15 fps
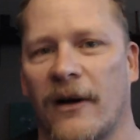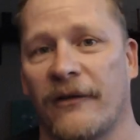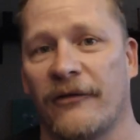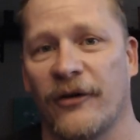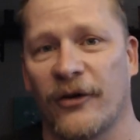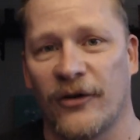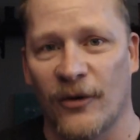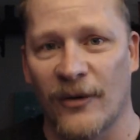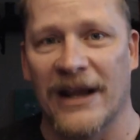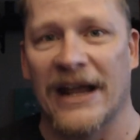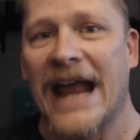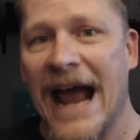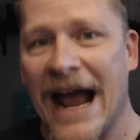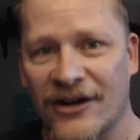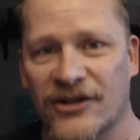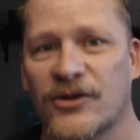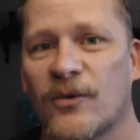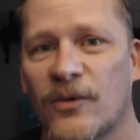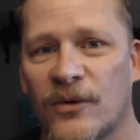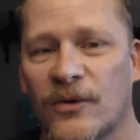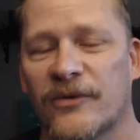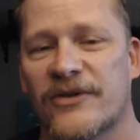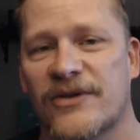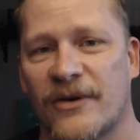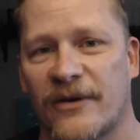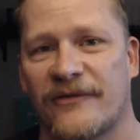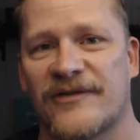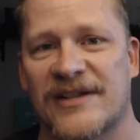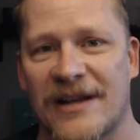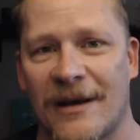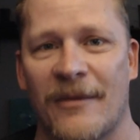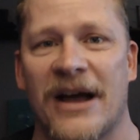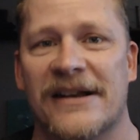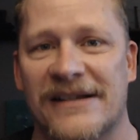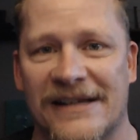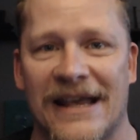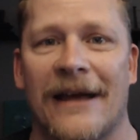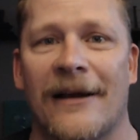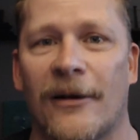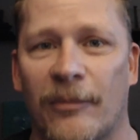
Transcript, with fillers: if you're doing an actual sort of semi-scale